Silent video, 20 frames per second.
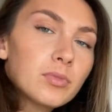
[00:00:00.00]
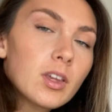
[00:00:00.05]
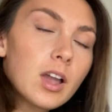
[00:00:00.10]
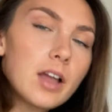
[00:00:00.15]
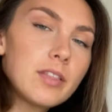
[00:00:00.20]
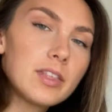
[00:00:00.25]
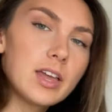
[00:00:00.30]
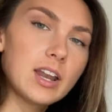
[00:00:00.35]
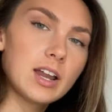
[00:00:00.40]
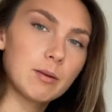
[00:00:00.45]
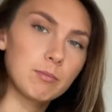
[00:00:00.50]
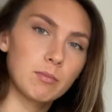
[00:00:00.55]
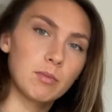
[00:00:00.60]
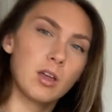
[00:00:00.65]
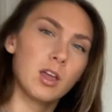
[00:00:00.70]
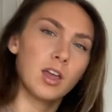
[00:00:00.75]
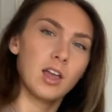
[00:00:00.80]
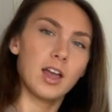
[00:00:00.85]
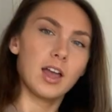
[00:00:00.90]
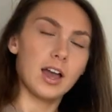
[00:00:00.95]
And then
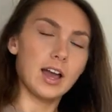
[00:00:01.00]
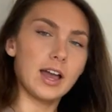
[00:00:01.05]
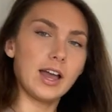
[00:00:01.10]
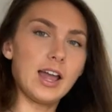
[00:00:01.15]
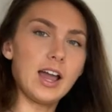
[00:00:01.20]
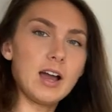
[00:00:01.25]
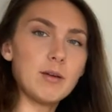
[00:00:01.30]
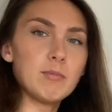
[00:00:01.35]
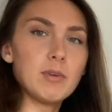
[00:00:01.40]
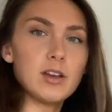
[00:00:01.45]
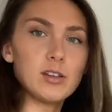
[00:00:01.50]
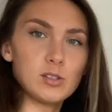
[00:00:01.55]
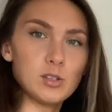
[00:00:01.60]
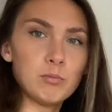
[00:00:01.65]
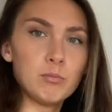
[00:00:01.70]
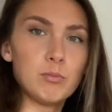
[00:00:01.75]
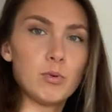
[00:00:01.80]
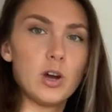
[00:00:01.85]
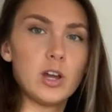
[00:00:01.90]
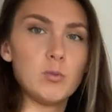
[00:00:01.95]
I am at
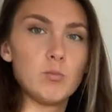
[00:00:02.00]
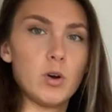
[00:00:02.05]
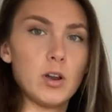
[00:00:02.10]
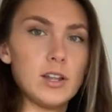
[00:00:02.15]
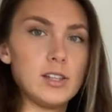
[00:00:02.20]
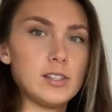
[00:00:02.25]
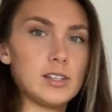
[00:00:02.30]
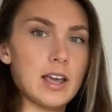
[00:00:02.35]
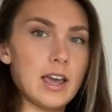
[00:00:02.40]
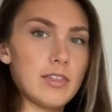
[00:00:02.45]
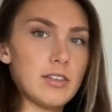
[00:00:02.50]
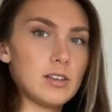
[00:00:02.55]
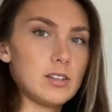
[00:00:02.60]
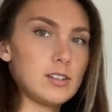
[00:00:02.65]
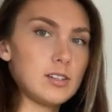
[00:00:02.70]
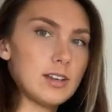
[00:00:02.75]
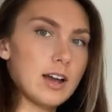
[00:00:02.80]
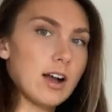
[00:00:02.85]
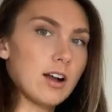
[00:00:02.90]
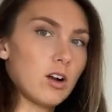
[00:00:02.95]
some point wanting to get this
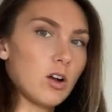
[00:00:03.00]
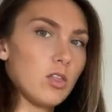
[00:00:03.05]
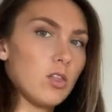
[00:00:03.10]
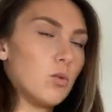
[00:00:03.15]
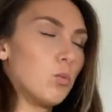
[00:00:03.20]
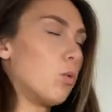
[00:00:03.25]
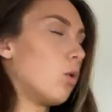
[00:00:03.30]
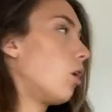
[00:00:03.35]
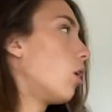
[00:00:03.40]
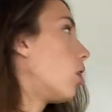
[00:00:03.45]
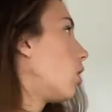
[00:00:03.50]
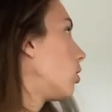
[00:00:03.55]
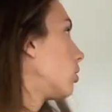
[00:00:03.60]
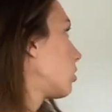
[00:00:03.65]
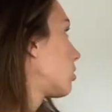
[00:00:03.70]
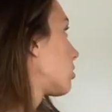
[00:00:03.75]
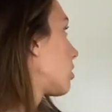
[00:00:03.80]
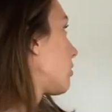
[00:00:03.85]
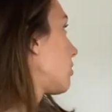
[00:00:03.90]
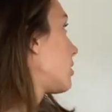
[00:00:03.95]
stag on the wall,
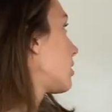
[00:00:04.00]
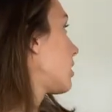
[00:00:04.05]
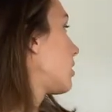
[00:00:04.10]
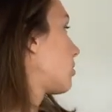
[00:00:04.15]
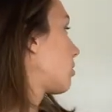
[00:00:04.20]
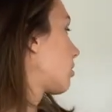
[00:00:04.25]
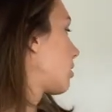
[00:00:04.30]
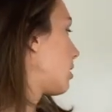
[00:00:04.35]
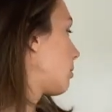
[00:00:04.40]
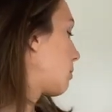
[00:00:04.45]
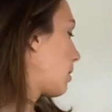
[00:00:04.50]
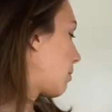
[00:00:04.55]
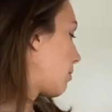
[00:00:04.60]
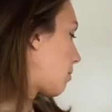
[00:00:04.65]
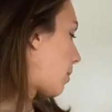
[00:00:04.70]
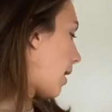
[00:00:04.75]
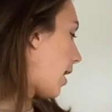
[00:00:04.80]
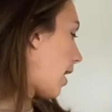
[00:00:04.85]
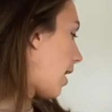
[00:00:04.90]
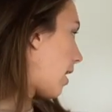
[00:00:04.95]
because obviously it's looking a bit
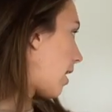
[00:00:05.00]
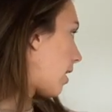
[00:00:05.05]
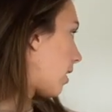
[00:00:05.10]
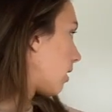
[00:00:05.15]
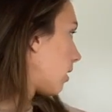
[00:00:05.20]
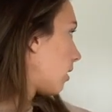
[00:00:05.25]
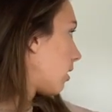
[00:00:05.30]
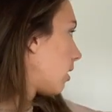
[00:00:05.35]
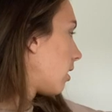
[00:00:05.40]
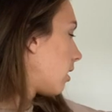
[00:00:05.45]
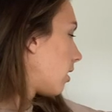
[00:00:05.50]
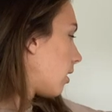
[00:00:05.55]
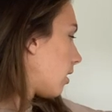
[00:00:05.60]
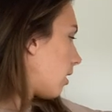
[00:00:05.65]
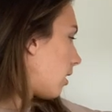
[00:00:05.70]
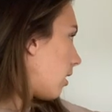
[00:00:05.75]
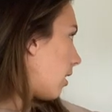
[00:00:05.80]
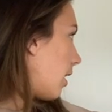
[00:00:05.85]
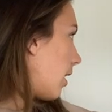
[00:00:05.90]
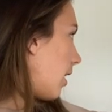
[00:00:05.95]
bare.
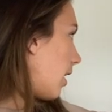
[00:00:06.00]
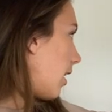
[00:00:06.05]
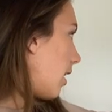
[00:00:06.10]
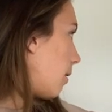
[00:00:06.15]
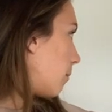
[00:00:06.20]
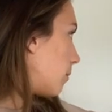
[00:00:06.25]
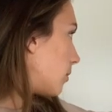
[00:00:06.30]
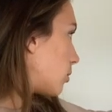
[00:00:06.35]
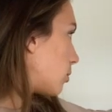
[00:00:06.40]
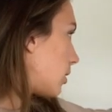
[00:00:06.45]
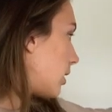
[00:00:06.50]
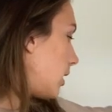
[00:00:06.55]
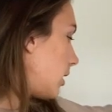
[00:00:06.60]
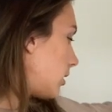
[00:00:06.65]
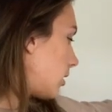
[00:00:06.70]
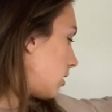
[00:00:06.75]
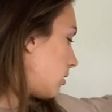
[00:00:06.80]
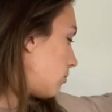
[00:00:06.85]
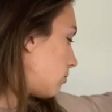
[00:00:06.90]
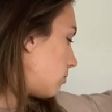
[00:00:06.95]
So I
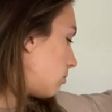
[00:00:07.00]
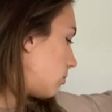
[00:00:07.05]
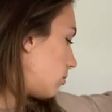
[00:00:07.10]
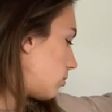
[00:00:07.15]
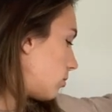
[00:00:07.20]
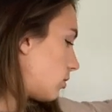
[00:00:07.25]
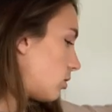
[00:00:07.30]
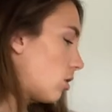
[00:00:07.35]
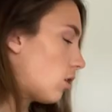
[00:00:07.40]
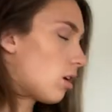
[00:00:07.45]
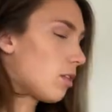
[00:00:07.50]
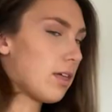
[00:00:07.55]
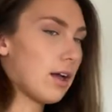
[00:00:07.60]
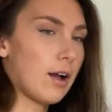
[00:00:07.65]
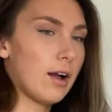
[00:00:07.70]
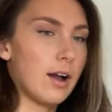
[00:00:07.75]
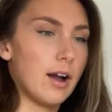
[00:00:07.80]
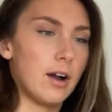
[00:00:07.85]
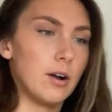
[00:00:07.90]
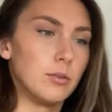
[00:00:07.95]
need to sort
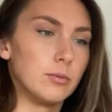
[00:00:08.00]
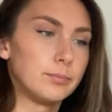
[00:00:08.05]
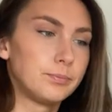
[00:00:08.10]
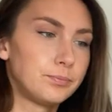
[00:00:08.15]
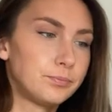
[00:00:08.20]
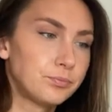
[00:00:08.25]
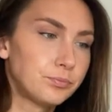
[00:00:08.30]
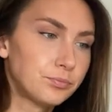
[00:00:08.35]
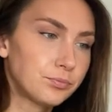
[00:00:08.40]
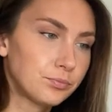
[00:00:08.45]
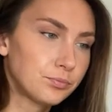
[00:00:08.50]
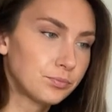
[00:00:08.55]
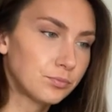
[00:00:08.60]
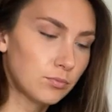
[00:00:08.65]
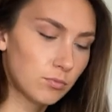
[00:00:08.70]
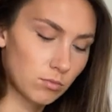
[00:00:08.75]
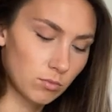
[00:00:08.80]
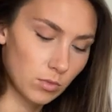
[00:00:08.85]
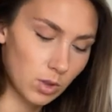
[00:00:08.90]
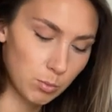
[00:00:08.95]
that out.
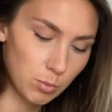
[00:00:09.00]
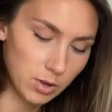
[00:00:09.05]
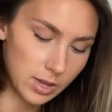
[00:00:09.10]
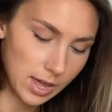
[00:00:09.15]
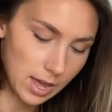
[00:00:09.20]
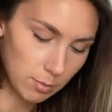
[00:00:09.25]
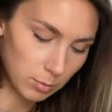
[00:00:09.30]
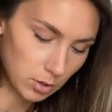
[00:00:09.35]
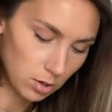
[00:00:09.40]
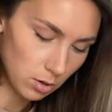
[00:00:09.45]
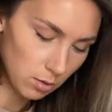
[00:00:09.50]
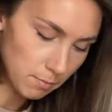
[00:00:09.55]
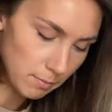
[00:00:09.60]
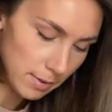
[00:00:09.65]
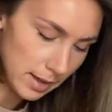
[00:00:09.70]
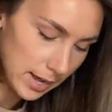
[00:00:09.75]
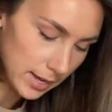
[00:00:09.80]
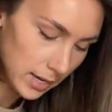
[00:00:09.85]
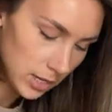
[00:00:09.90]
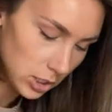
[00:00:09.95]
But yeah, I'm going to
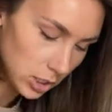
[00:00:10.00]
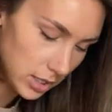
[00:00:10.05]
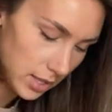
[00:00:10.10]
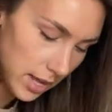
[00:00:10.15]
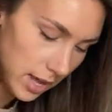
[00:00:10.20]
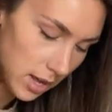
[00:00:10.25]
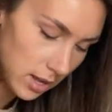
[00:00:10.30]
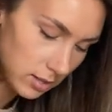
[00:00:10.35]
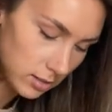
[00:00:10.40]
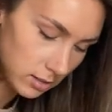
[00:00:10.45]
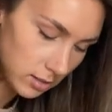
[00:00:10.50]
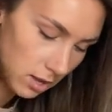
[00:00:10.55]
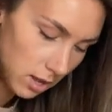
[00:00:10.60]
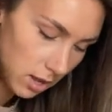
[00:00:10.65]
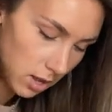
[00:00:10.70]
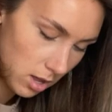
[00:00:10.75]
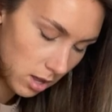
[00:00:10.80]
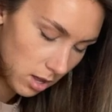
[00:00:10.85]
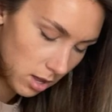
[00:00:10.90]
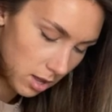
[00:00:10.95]
unpackage this,
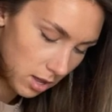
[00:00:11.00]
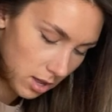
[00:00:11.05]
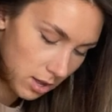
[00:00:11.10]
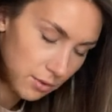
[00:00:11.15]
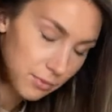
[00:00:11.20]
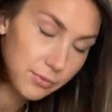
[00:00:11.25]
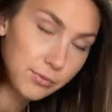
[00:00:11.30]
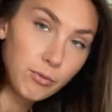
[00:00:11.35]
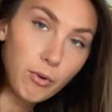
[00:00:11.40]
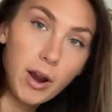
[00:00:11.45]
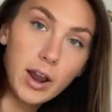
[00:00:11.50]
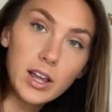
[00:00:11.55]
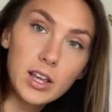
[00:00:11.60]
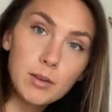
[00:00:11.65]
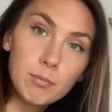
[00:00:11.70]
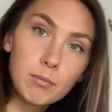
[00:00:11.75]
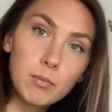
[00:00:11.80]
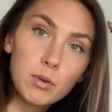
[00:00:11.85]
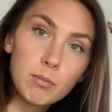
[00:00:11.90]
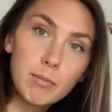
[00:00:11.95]

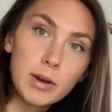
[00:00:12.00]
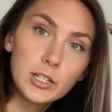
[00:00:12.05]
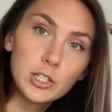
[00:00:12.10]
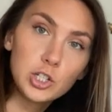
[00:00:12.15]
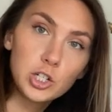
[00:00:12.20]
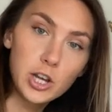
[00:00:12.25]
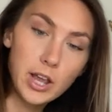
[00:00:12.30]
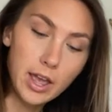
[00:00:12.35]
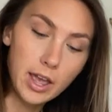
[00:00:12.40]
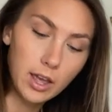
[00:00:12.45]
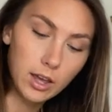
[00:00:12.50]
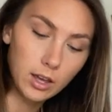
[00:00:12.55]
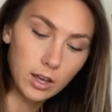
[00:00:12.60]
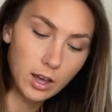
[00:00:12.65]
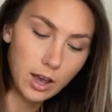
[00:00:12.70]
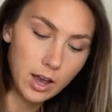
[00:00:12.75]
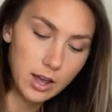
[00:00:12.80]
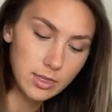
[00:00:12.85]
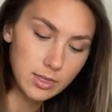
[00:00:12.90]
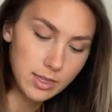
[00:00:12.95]
frame my chick,
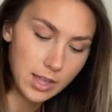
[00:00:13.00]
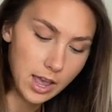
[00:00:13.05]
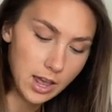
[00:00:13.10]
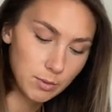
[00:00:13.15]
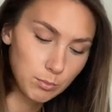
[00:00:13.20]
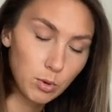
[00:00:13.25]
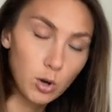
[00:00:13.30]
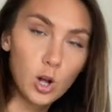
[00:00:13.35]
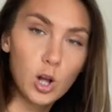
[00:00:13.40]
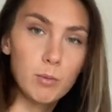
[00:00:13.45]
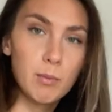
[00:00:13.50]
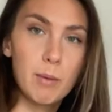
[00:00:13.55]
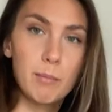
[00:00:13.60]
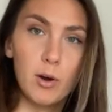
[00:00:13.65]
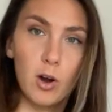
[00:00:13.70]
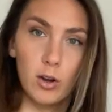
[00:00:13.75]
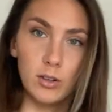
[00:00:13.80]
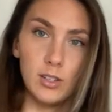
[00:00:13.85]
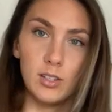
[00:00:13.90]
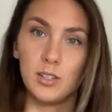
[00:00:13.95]
and then put all my
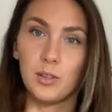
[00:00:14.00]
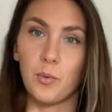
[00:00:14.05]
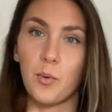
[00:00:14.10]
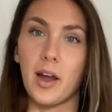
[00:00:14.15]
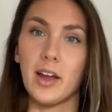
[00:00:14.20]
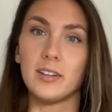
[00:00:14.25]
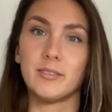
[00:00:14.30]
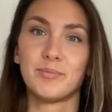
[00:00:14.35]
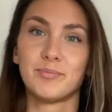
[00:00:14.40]
boxes away.